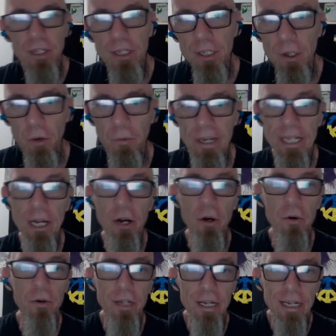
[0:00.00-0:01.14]
So we
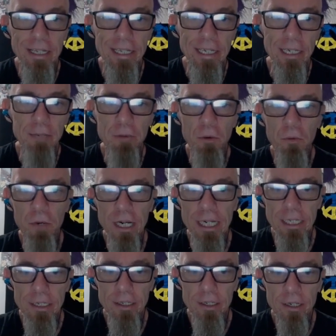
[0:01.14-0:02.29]
know the number
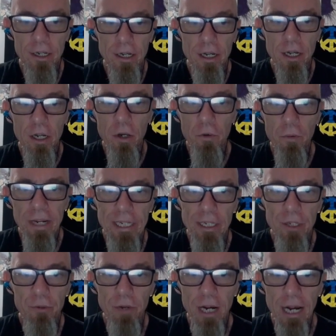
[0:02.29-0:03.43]
1 we can
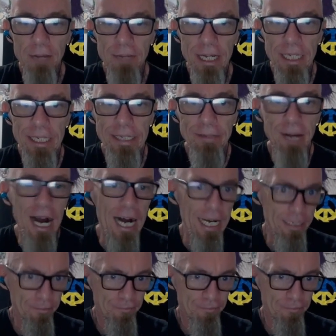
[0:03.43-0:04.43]
describe as a,